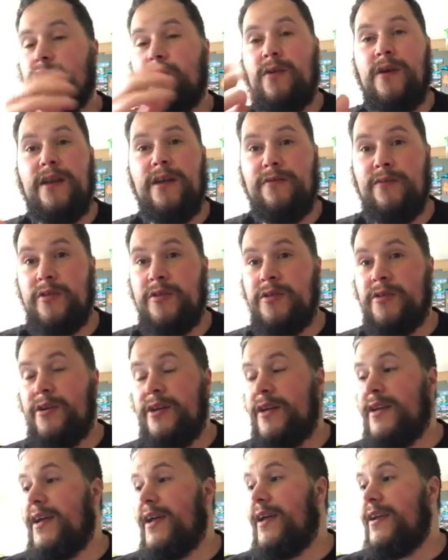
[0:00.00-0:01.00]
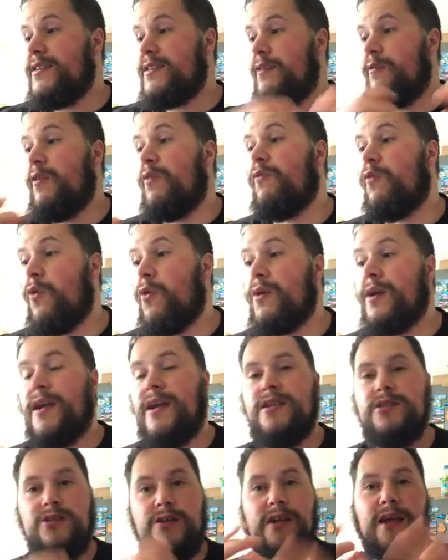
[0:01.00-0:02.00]
run every 3 days, every 4
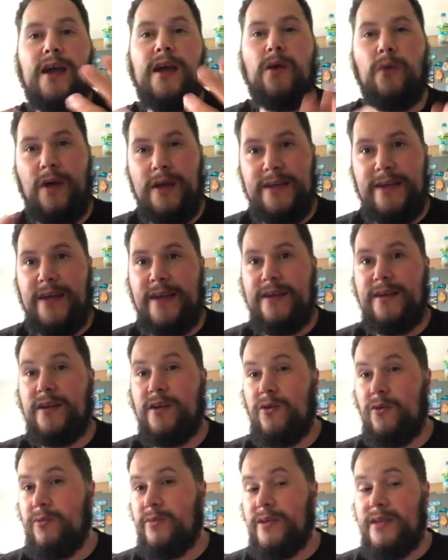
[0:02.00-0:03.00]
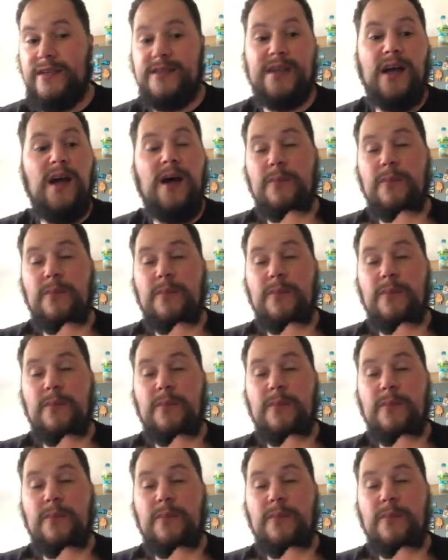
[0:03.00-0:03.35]
days, you can get quite technical with this.